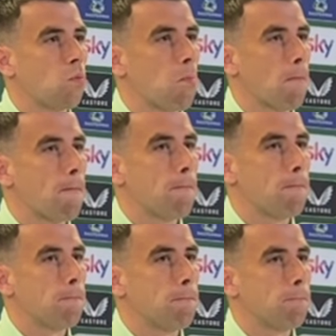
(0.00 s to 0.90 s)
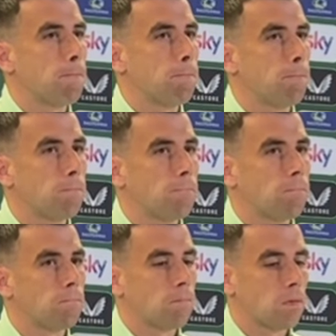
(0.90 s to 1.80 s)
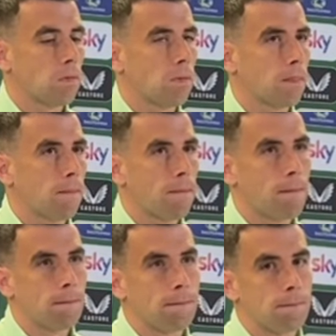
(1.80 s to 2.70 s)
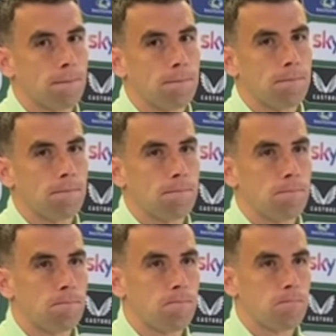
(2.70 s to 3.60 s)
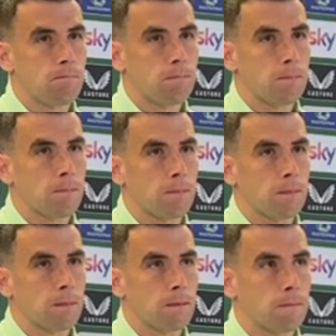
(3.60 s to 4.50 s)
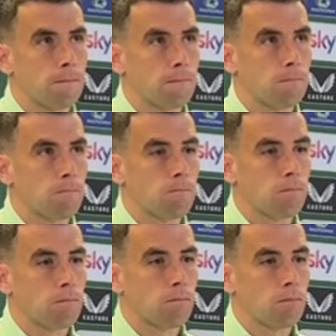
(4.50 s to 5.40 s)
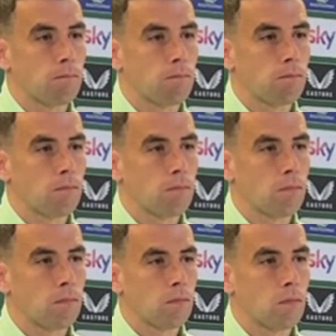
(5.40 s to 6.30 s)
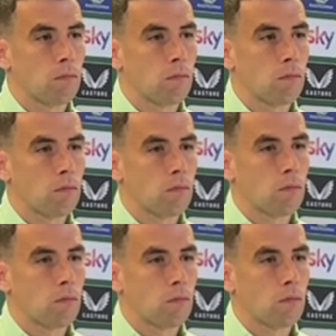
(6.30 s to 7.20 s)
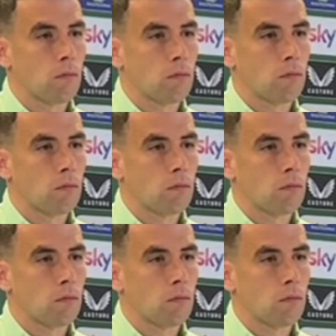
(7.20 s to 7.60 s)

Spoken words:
This person isn't speaking.